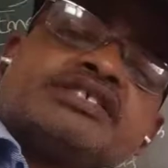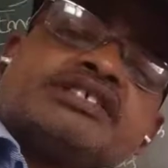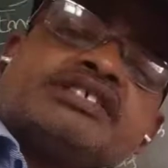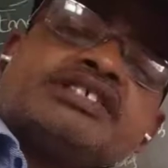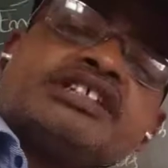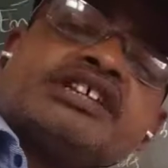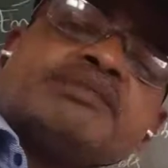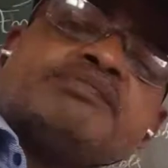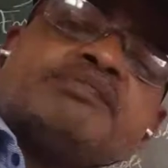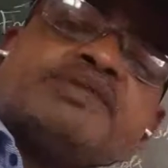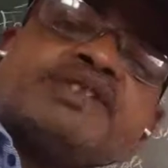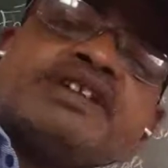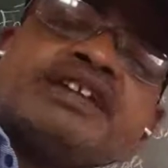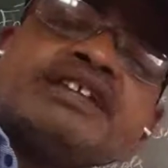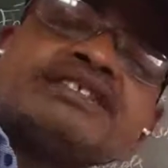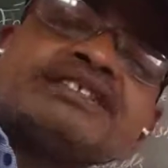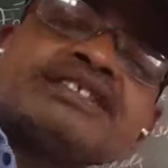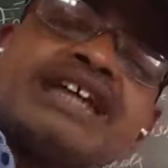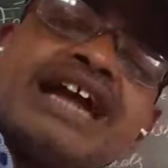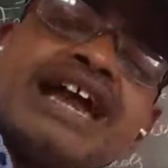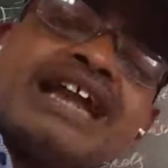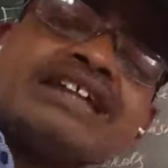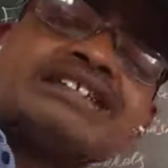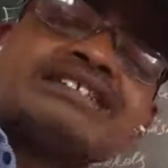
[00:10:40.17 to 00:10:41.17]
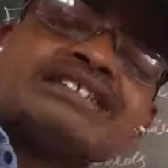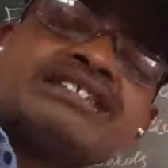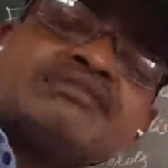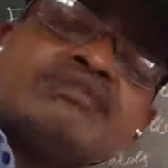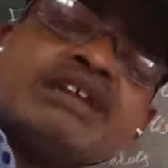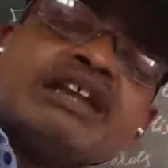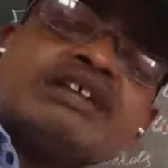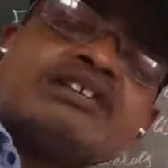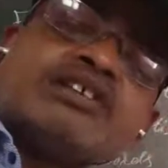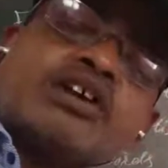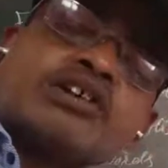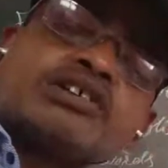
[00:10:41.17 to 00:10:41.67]

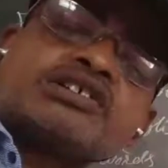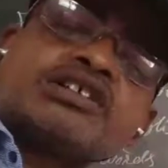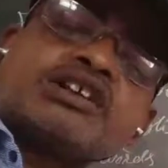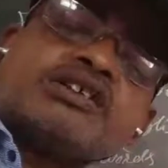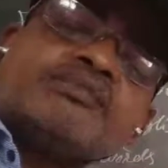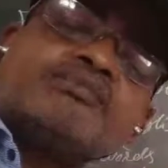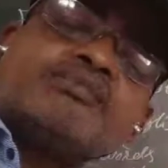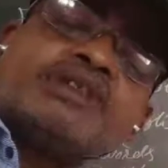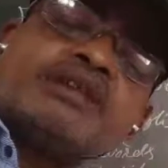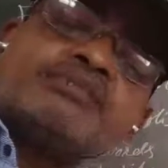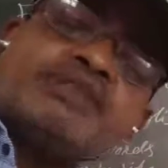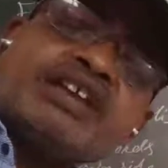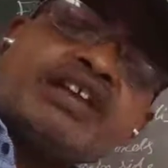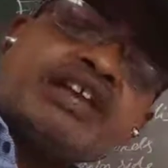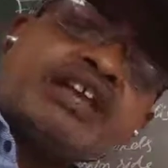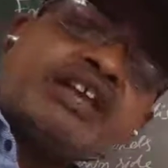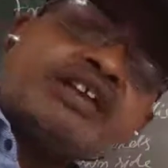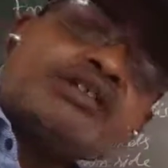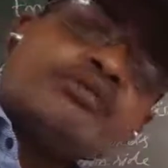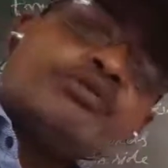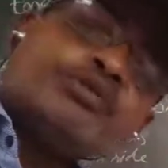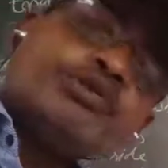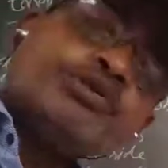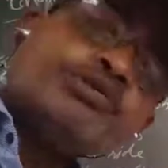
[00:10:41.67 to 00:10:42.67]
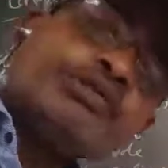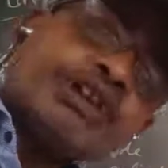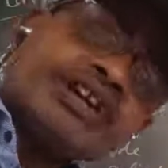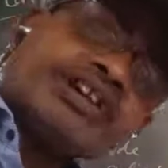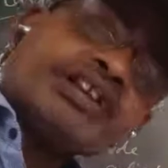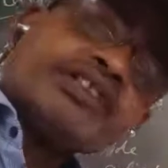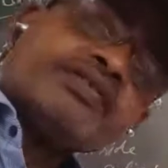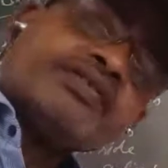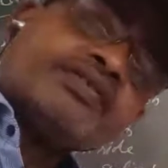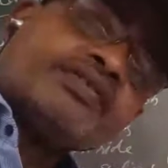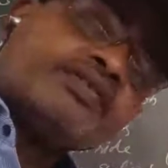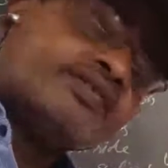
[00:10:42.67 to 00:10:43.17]
dps@gmail.com may be
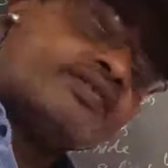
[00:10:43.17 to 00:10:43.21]
written.